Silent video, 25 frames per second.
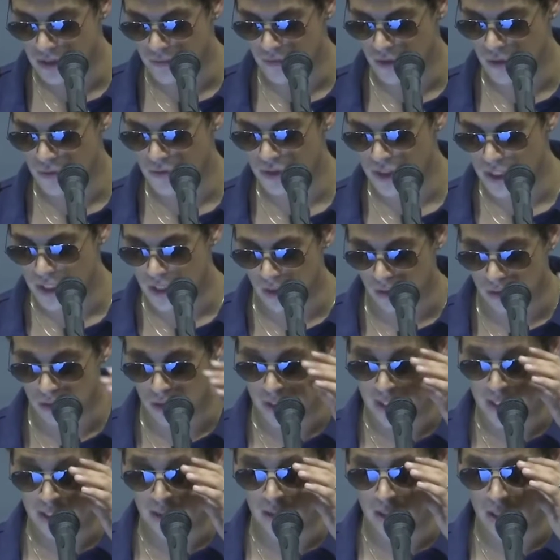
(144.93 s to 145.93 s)
of those killed
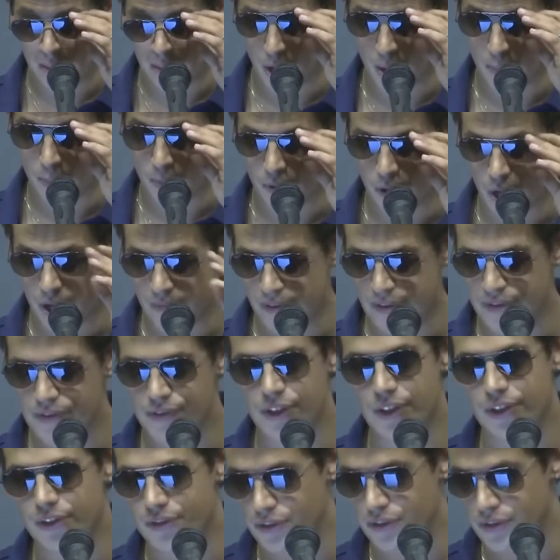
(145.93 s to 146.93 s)
legally by private
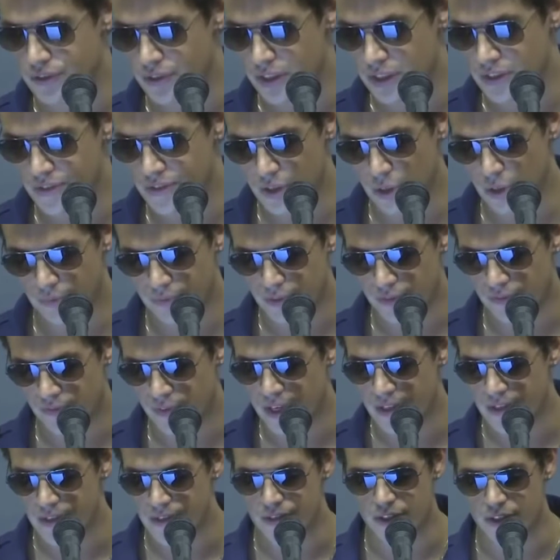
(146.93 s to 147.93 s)
citizens in
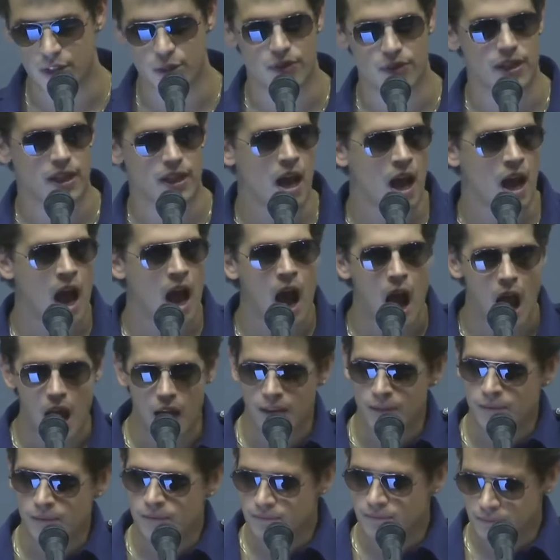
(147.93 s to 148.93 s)
self-defense. And you think,
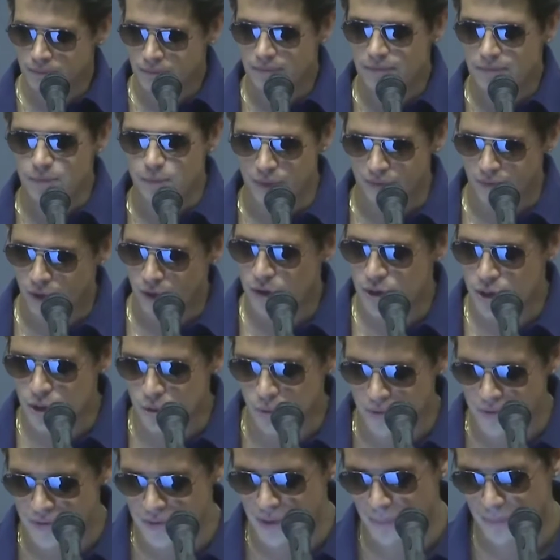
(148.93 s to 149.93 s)
aha, we've got
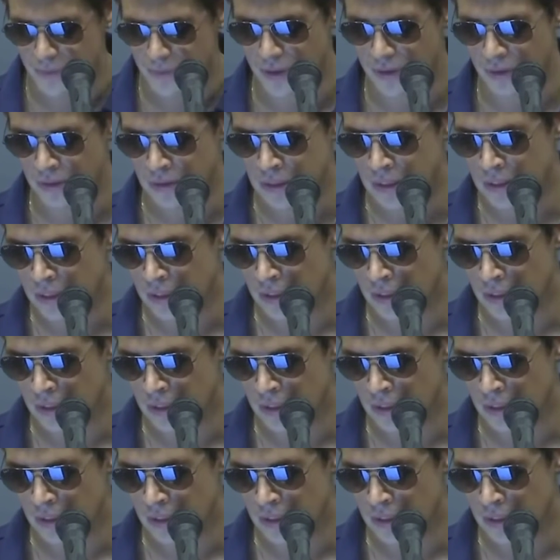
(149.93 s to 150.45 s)
you on something.